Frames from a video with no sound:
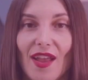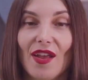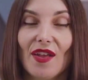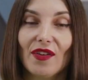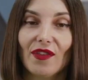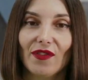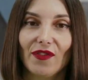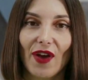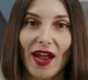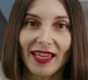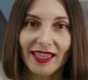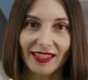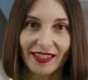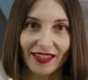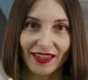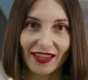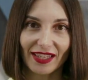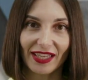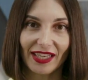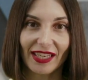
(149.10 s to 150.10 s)

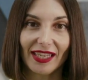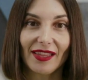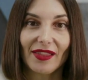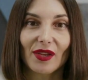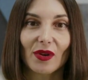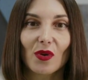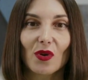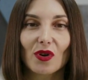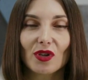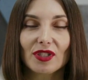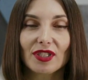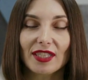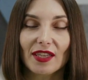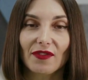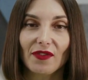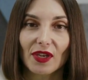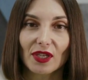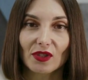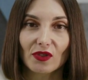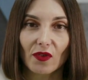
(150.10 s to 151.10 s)
Finally, in the course
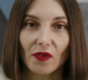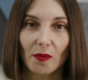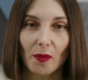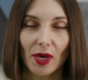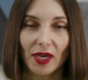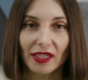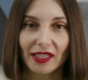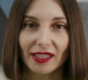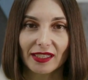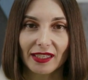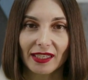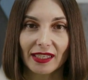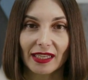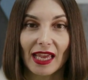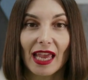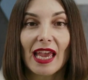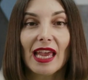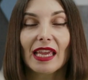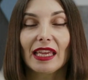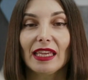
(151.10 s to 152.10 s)
Effects of Marketing,
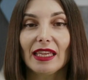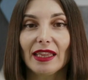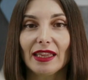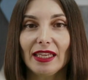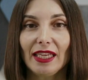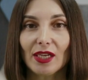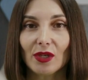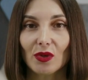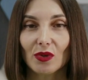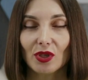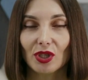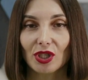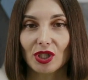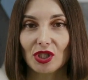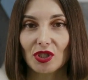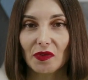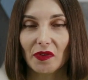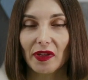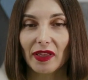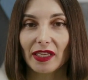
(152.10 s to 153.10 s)
Ilya
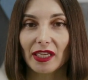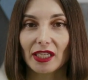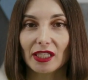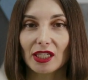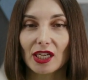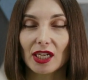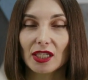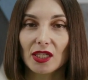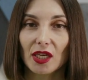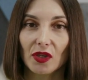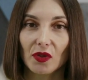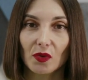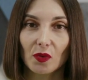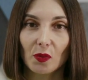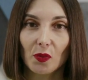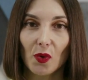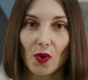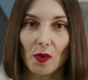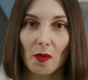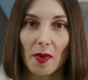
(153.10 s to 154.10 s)
Guganishvili and Katayun
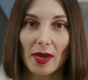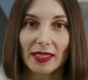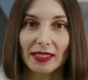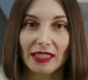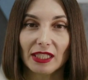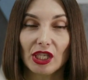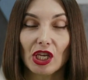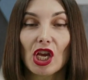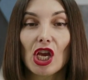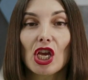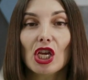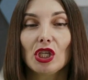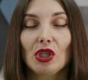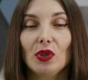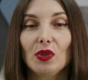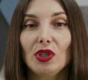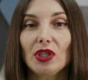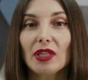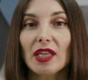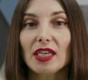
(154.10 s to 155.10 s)
Pormati
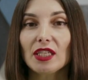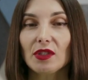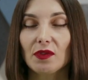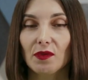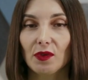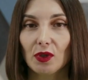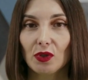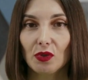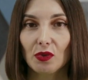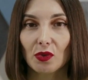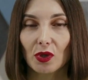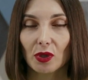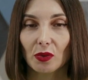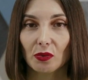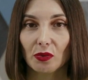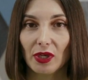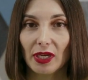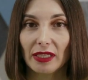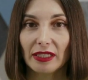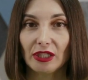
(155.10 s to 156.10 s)
utilized virtual
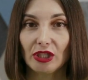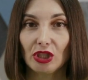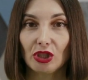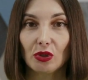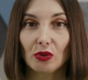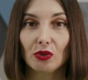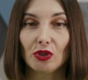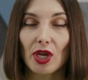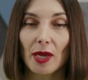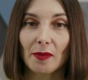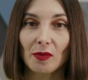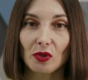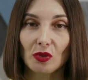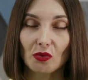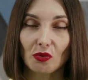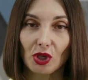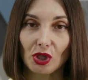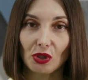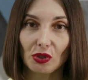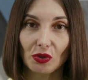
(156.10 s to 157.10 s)
reality to
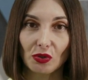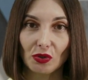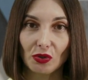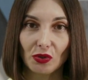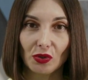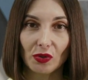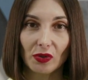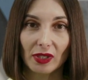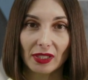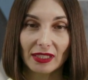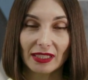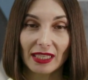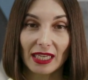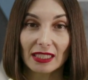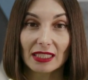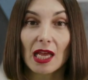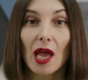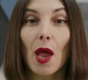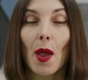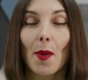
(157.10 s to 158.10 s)
demonstrate to students that
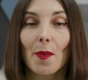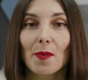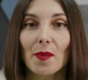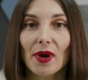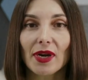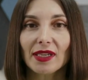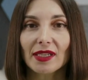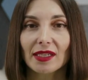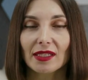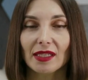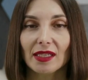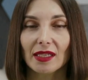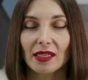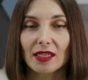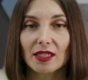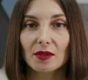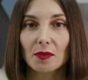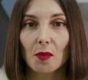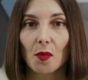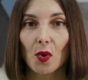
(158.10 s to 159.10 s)
marketing is
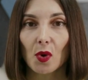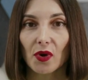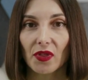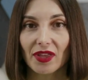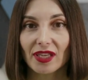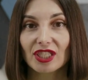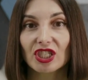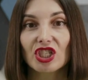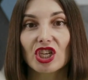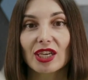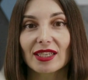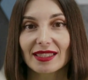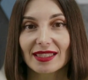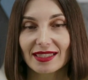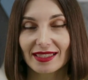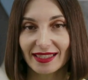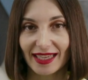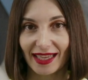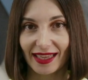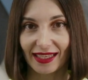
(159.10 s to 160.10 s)
more than just
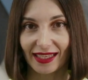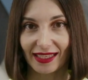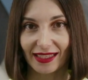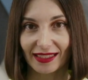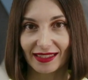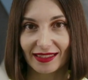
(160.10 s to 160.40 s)
selling.